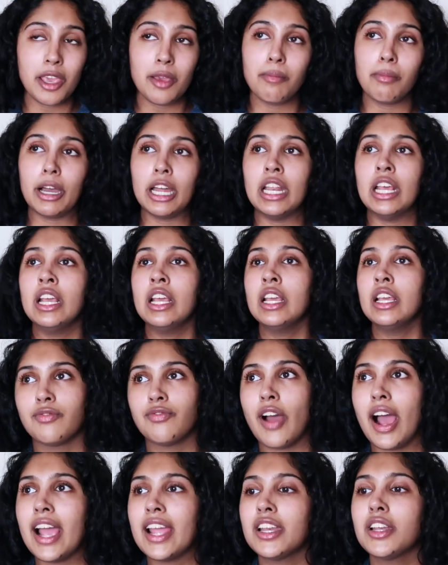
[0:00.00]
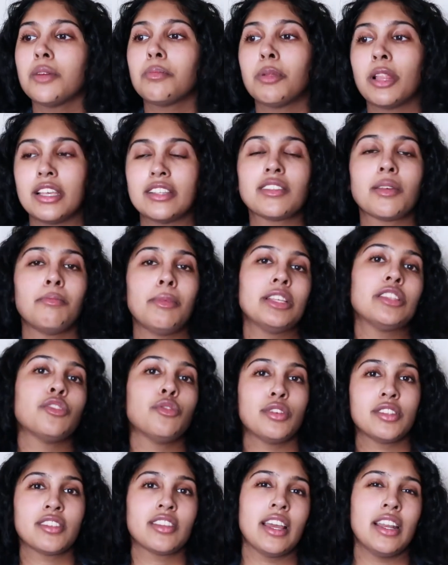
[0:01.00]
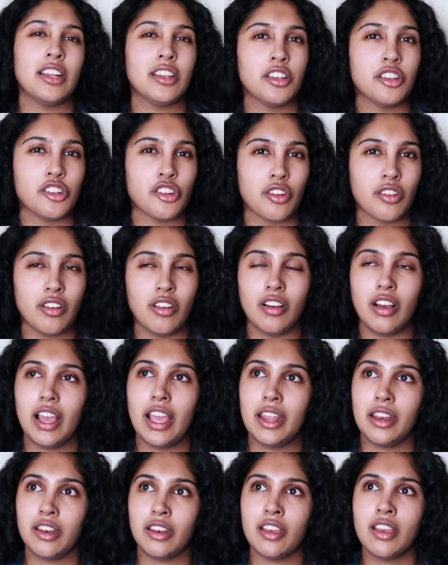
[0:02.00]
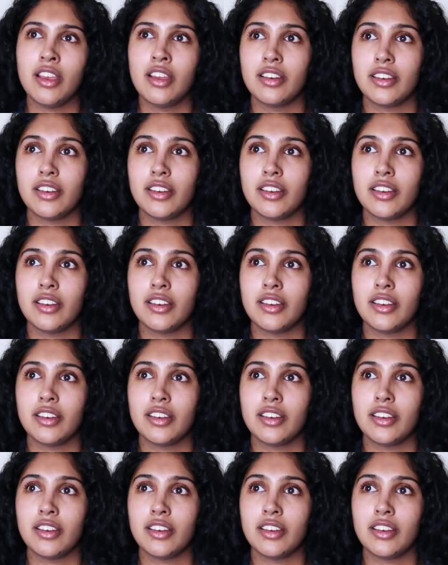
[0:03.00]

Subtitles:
but find a place that makes you excited to journal and